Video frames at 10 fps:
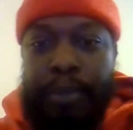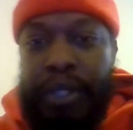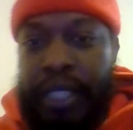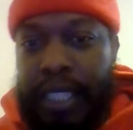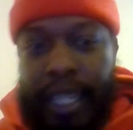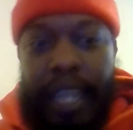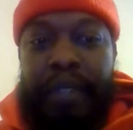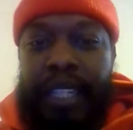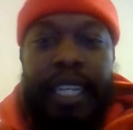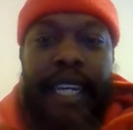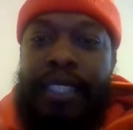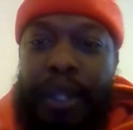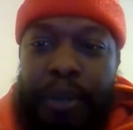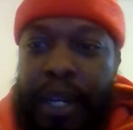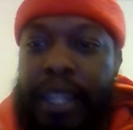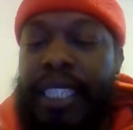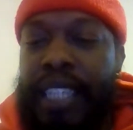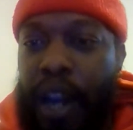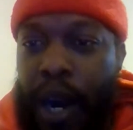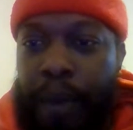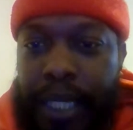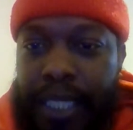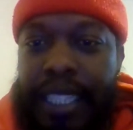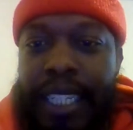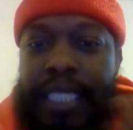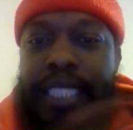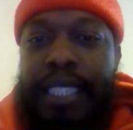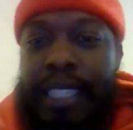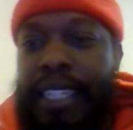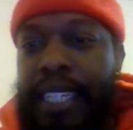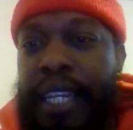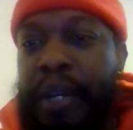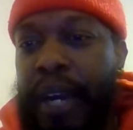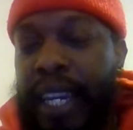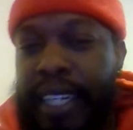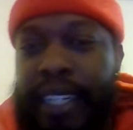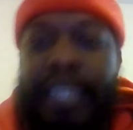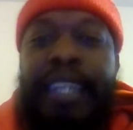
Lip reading: bullshit. Everything y'all talking about is garbage. This is the deal right here.